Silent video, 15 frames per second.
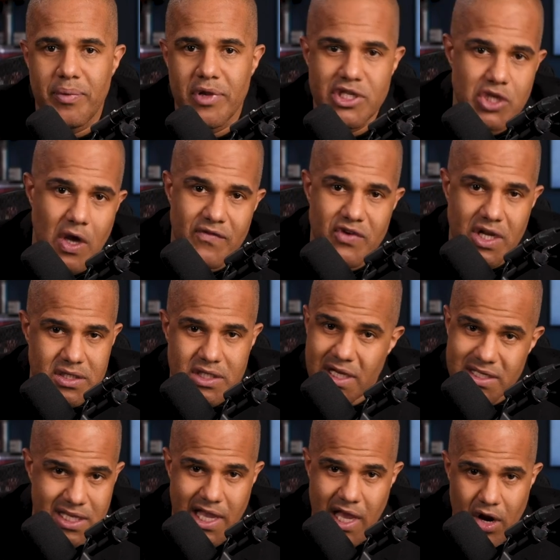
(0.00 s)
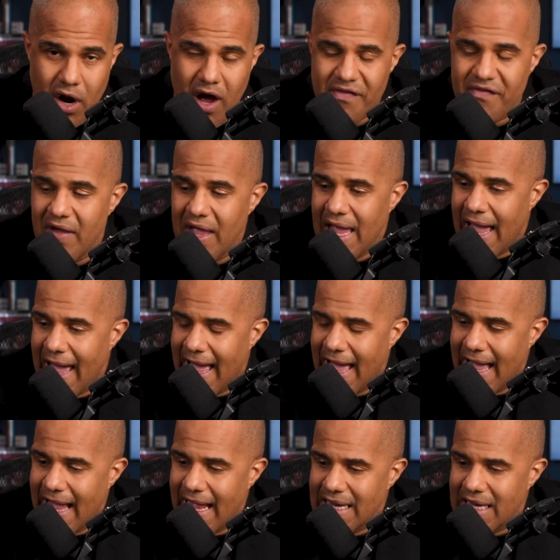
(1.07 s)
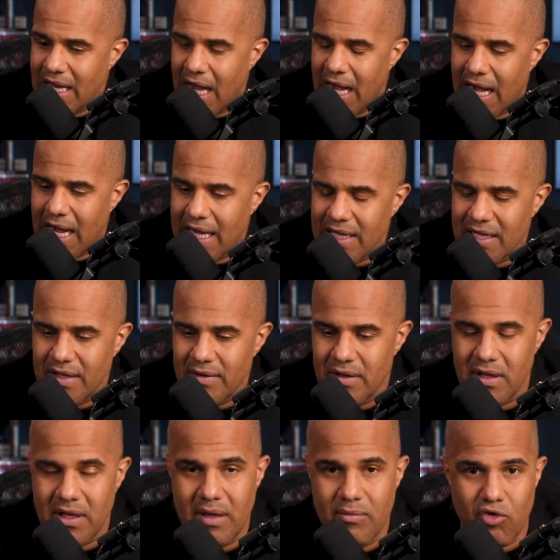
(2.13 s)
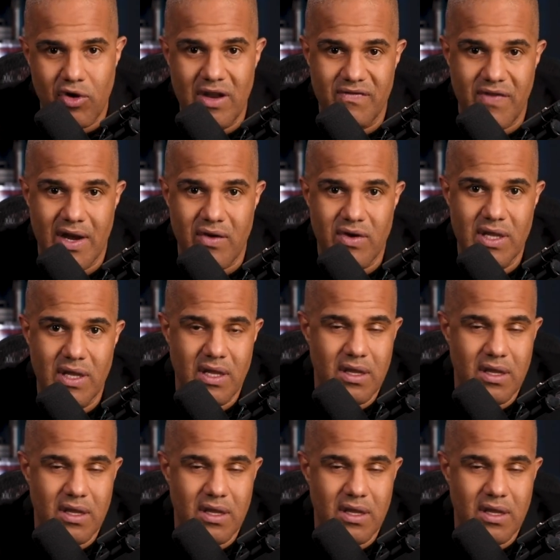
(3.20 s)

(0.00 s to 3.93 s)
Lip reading: police officer doesn't get off, and the Marine veteran,